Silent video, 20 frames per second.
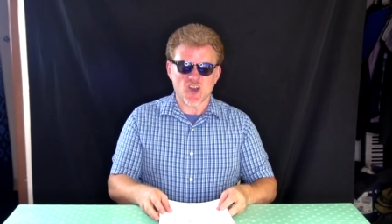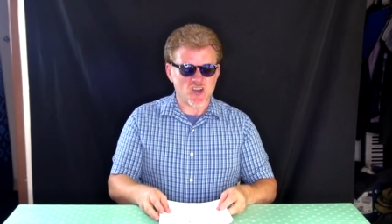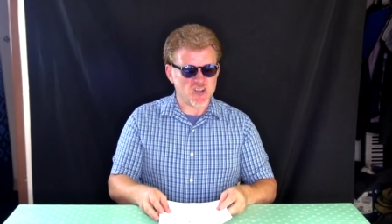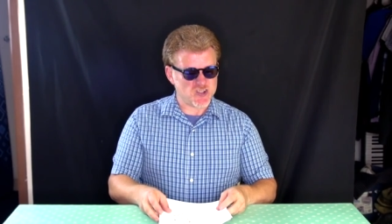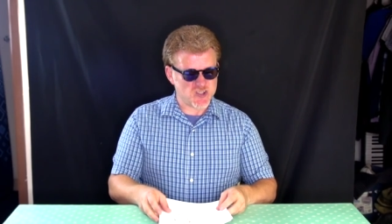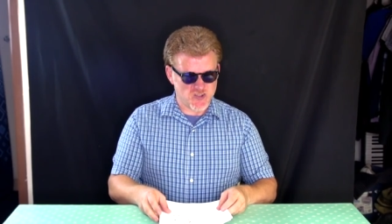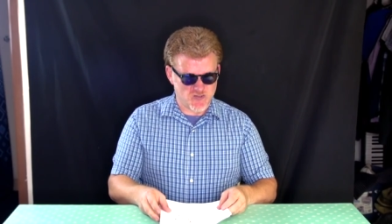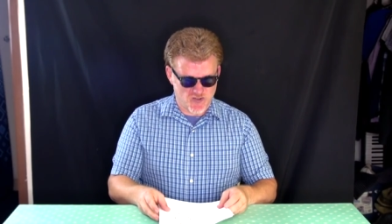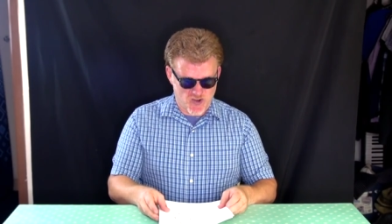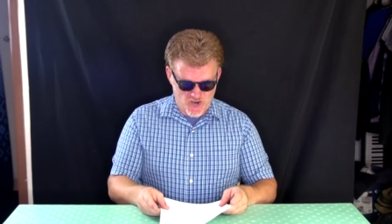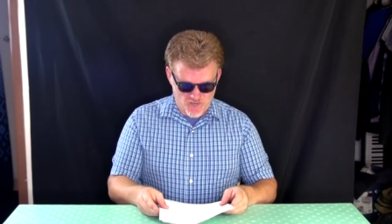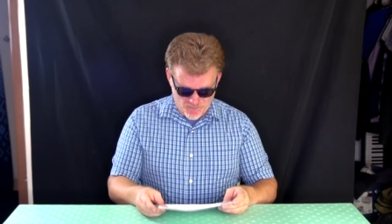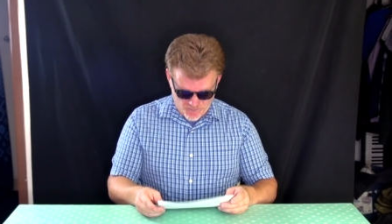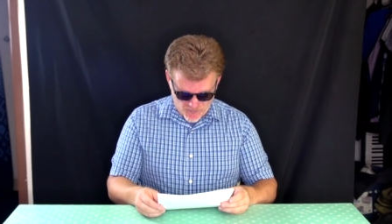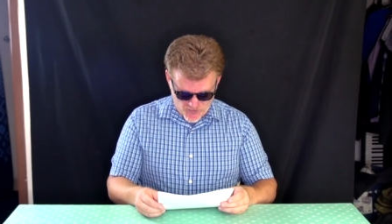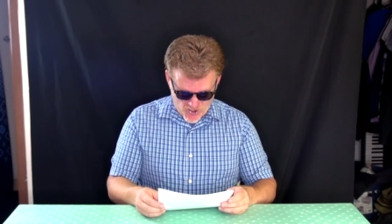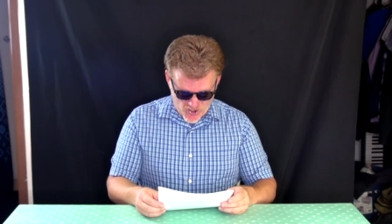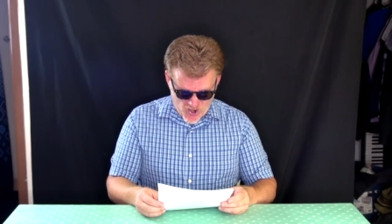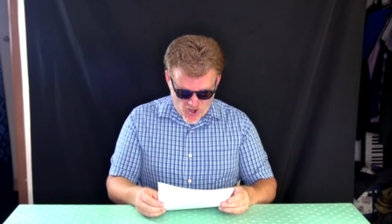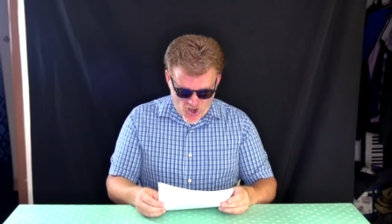customer.
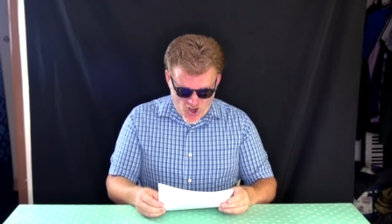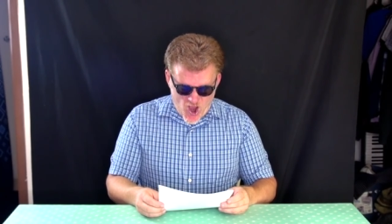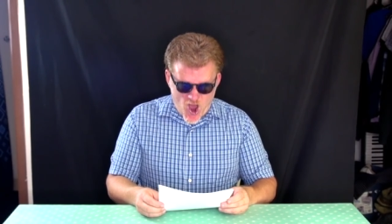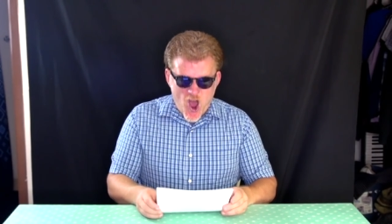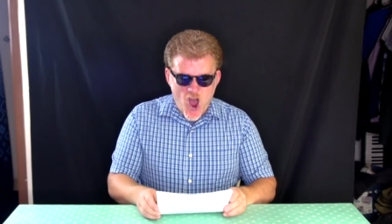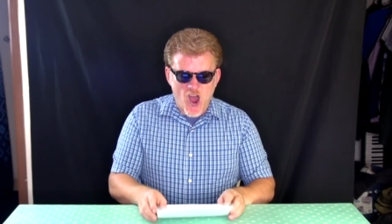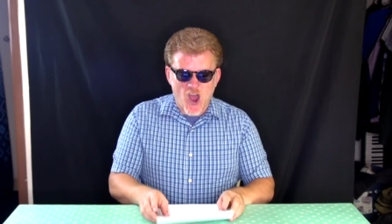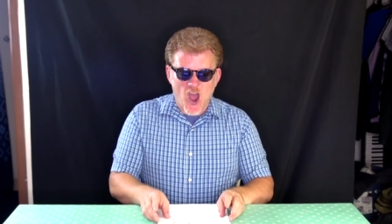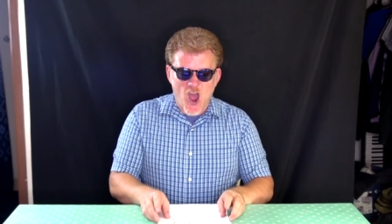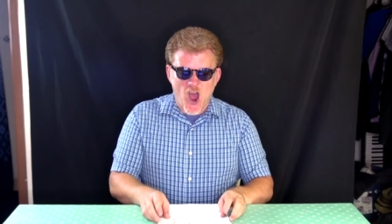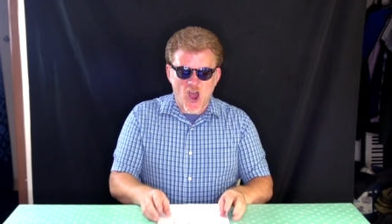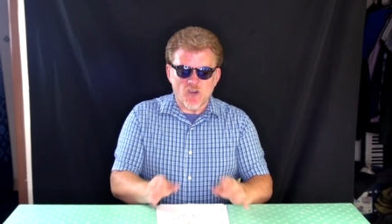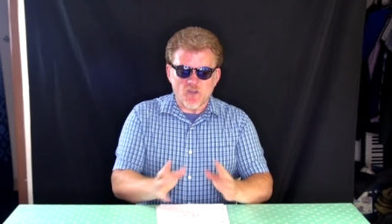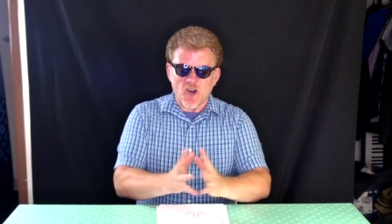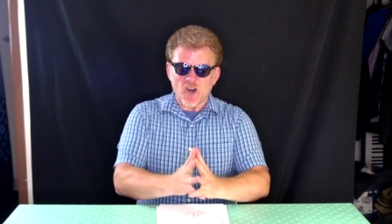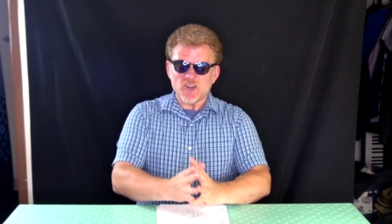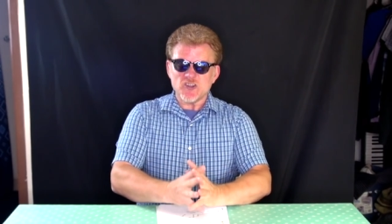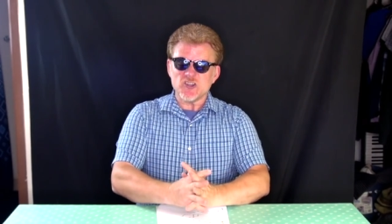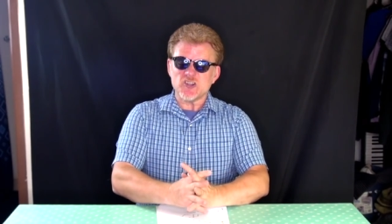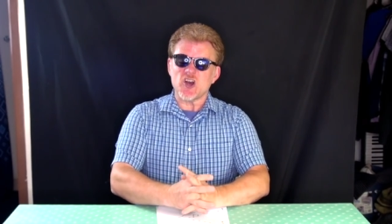I
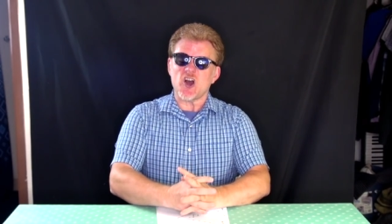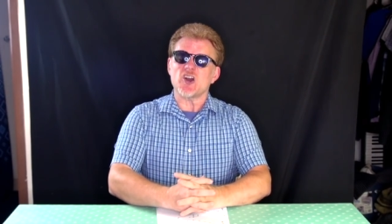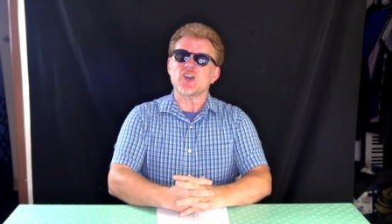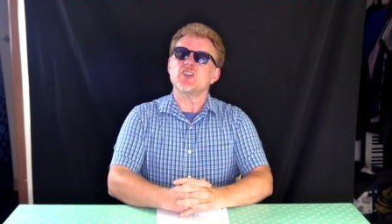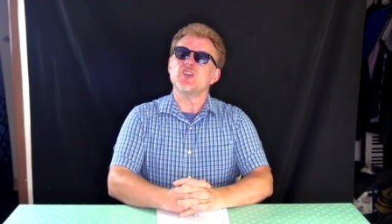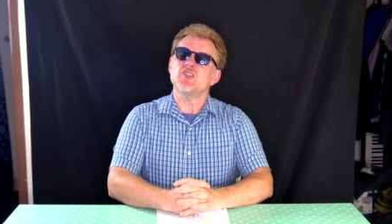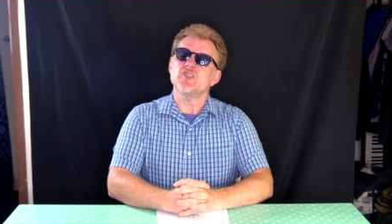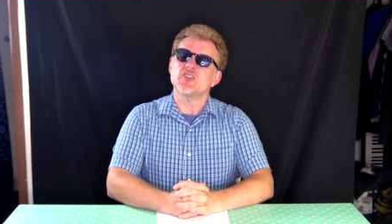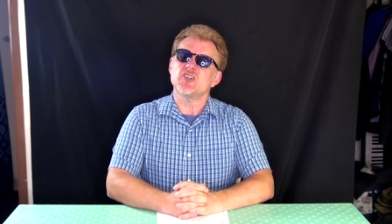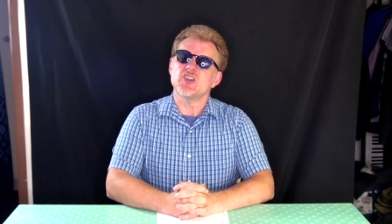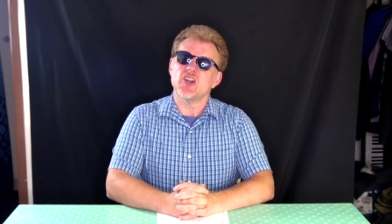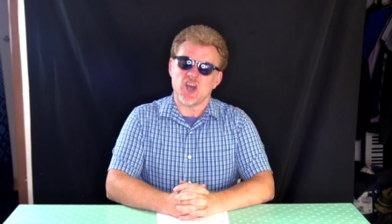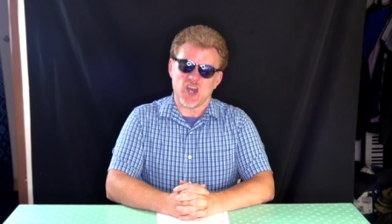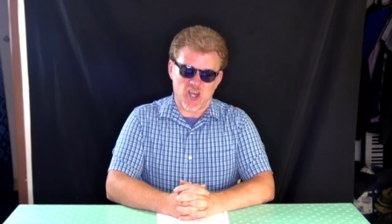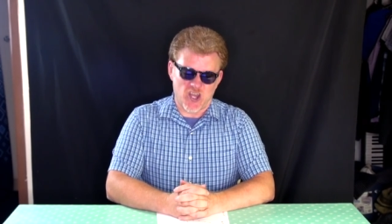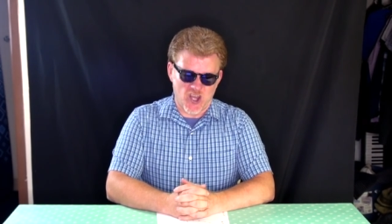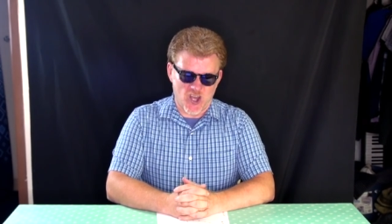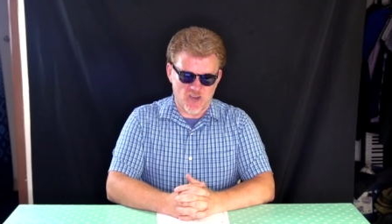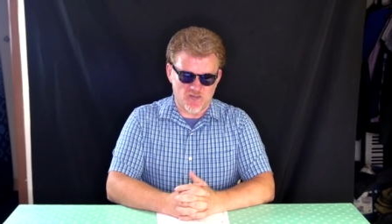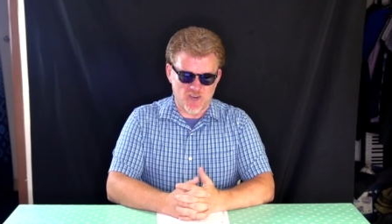want to talk to you
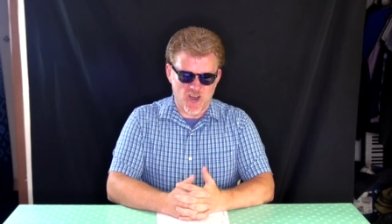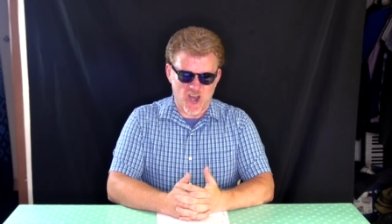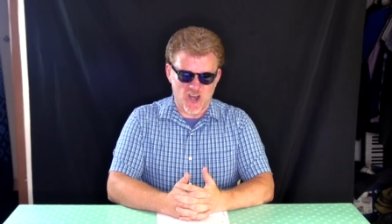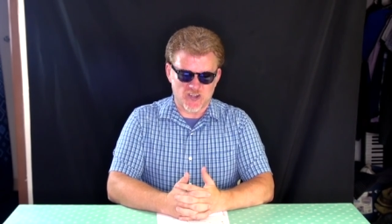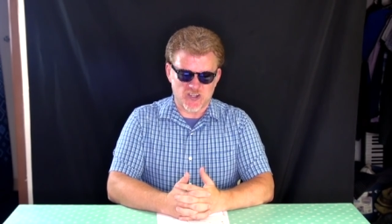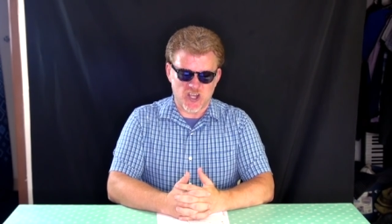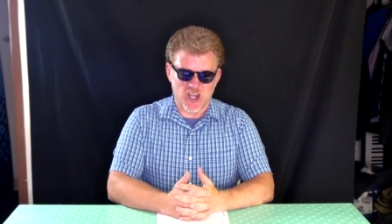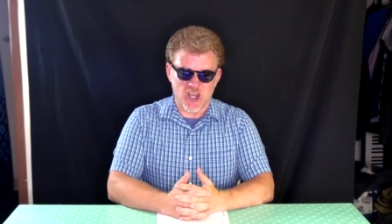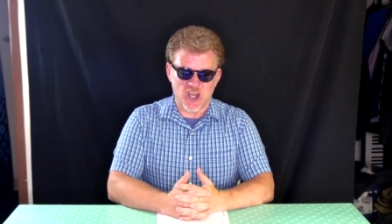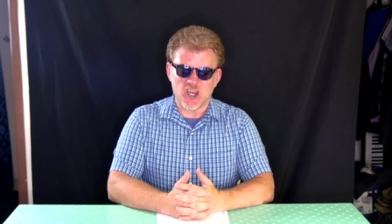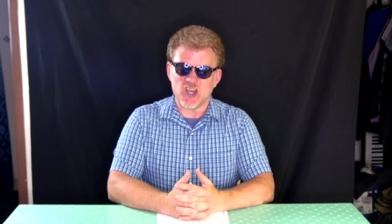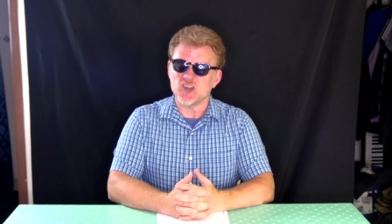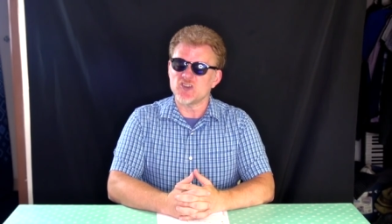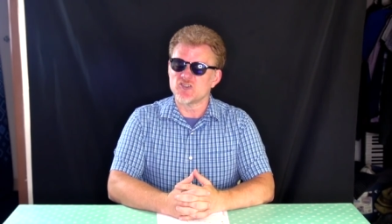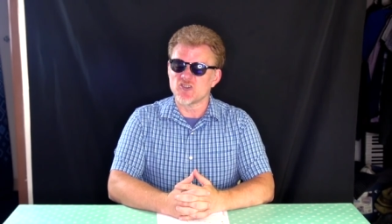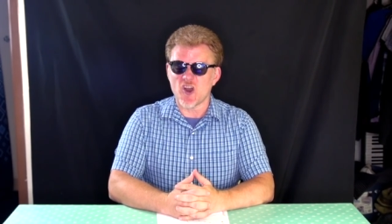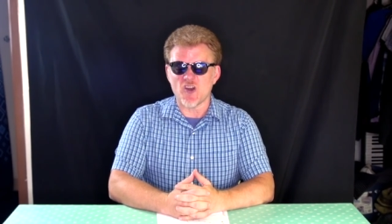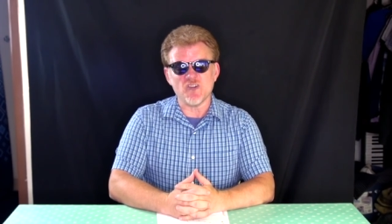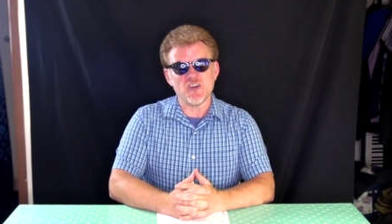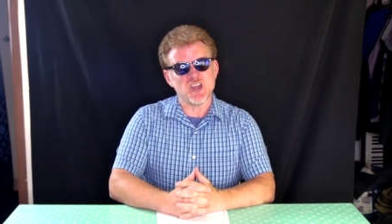today about a
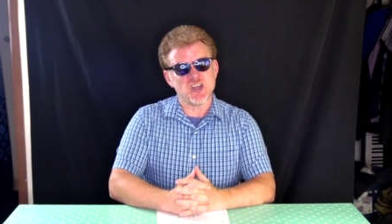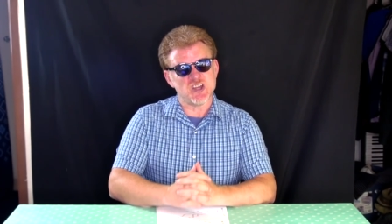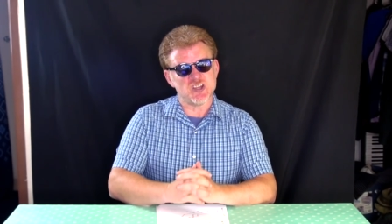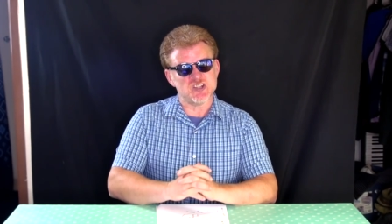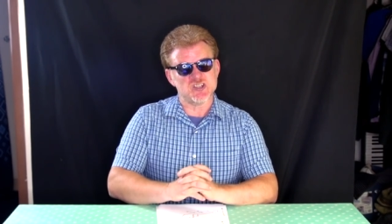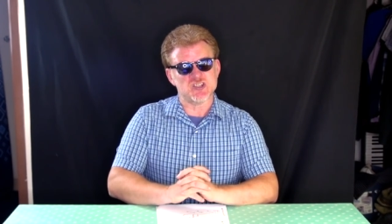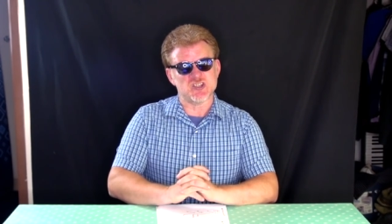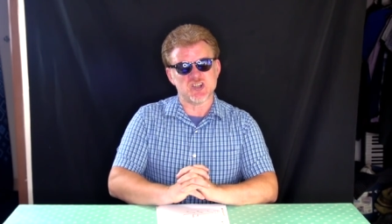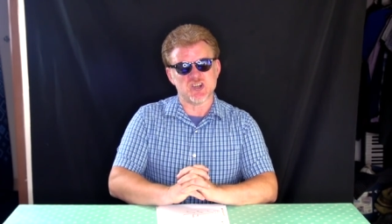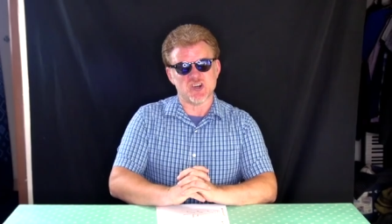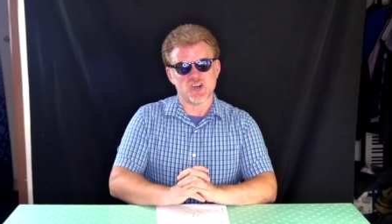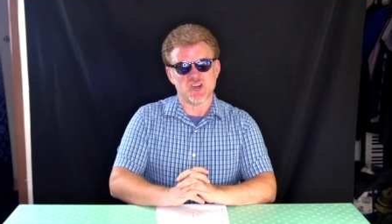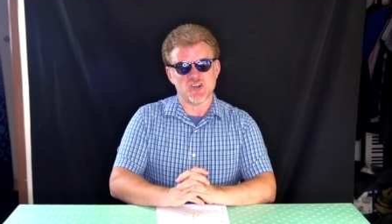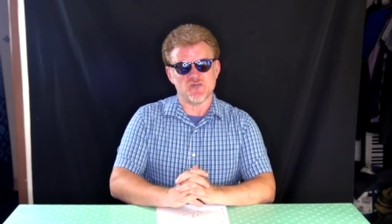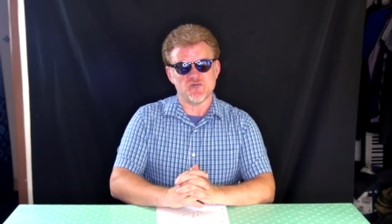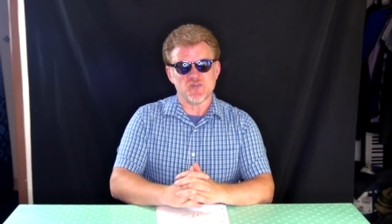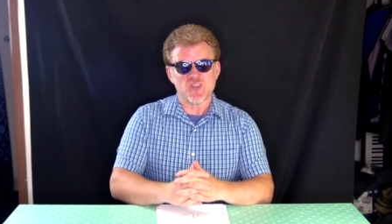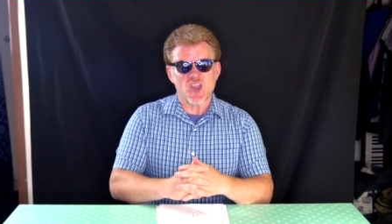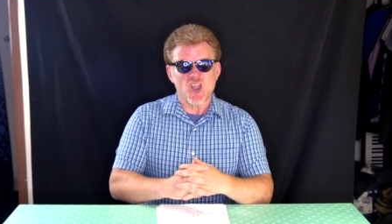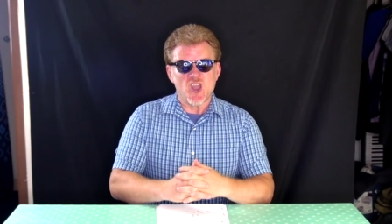growing concern.